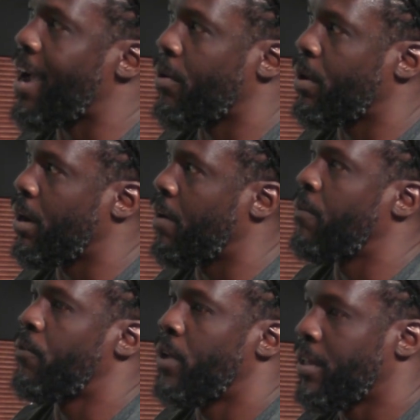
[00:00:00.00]
power
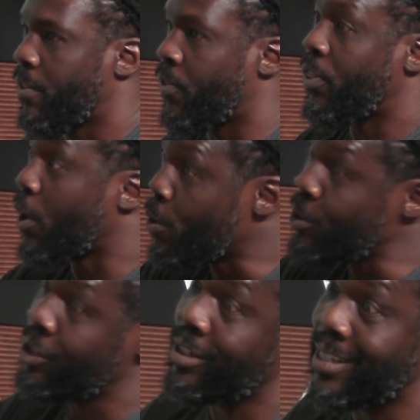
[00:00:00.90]
of
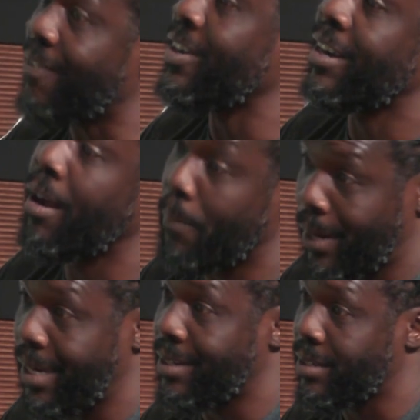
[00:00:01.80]
those seven
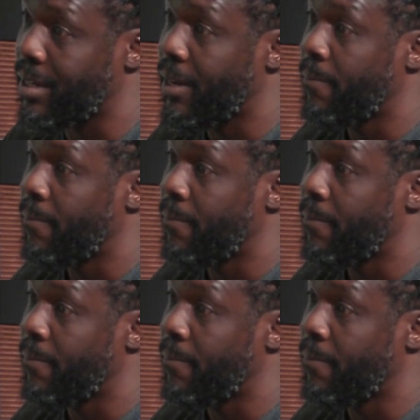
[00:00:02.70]
companies